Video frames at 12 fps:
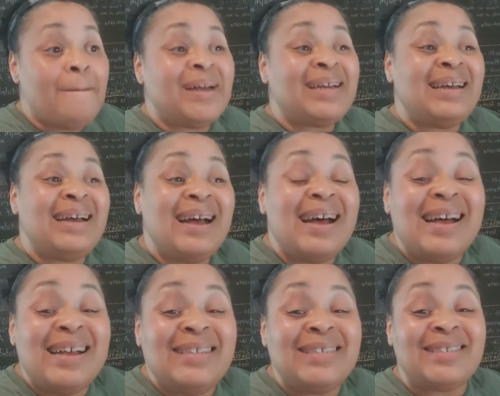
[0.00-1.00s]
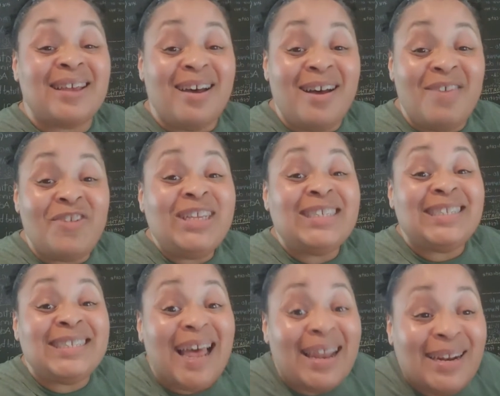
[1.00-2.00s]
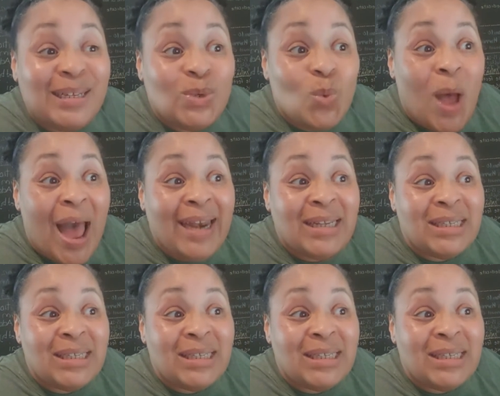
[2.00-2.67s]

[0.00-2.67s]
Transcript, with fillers: because of he's telling us why